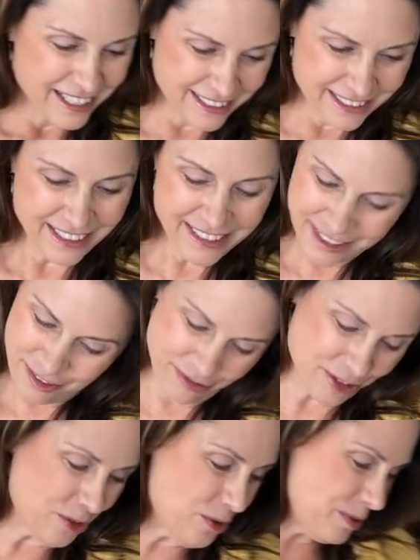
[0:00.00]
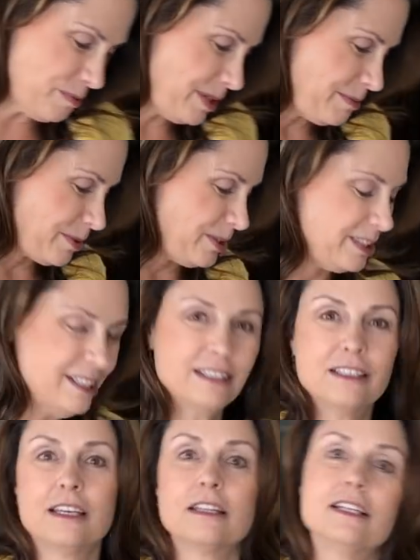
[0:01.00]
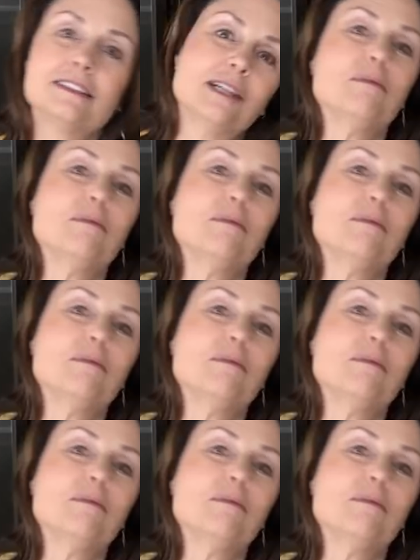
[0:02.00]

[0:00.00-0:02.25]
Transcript: It's not just for old people, unless